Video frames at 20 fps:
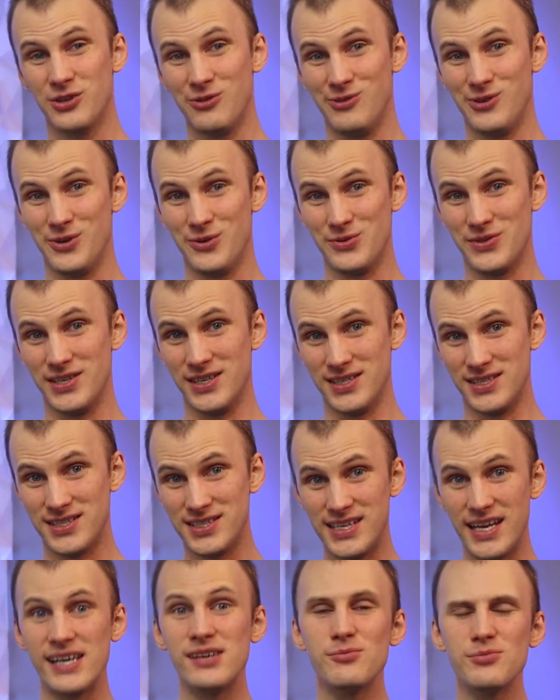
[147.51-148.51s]
you use the
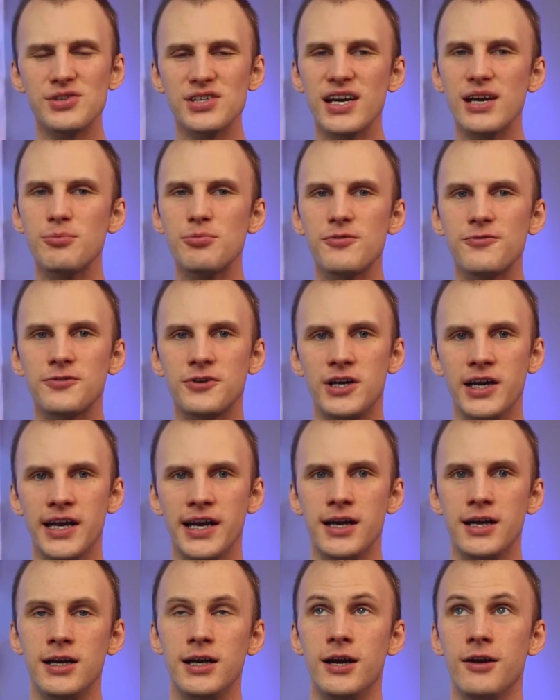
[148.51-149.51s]
same type of
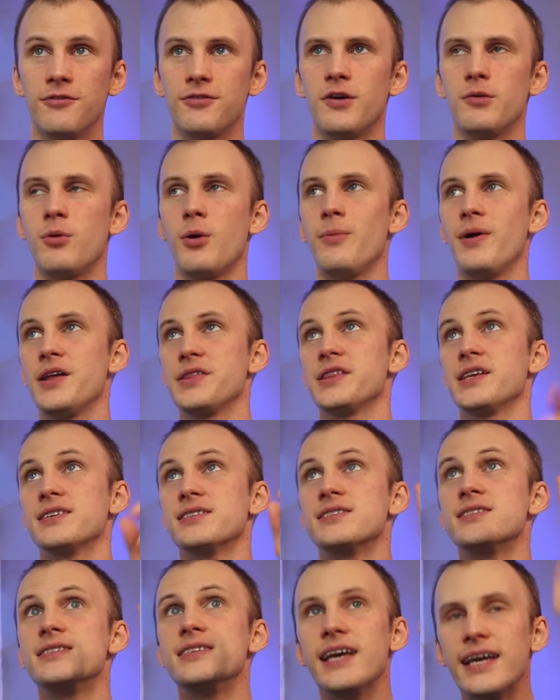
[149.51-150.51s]
light from about the
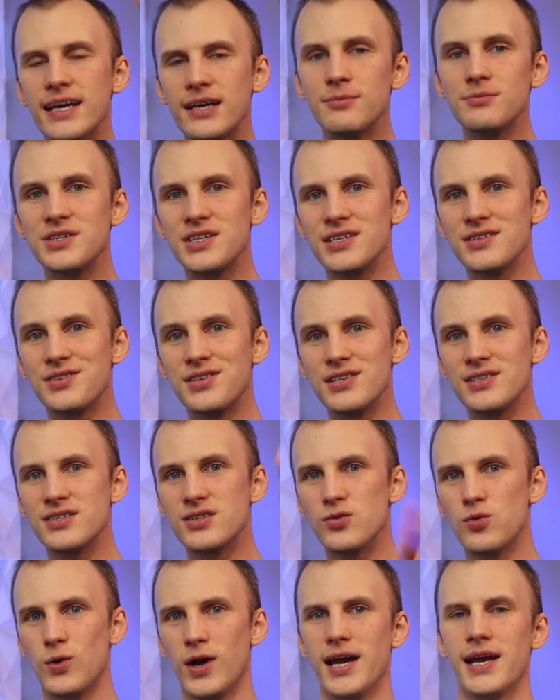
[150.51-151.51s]
same
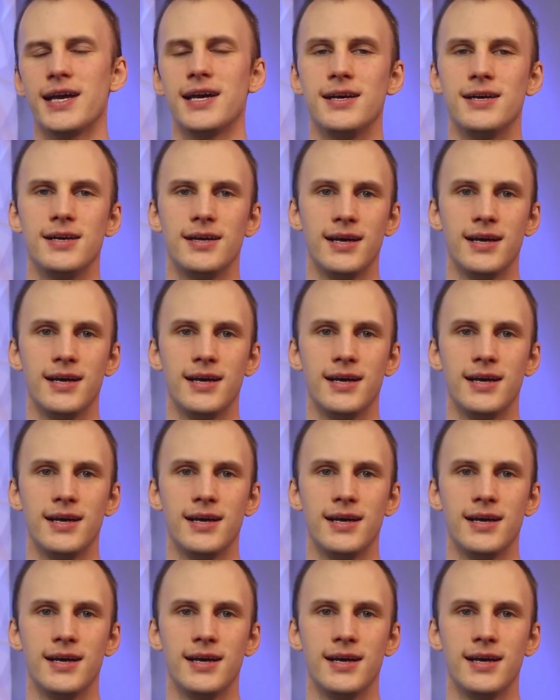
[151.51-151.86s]
distance away